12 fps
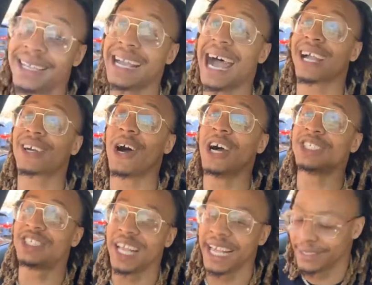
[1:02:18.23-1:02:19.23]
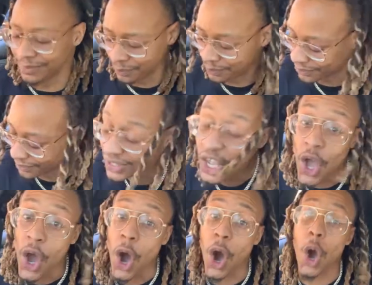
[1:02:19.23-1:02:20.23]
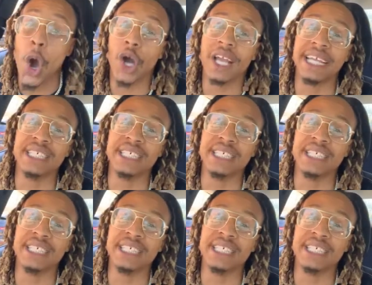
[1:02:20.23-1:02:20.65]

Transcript: got caught cheating on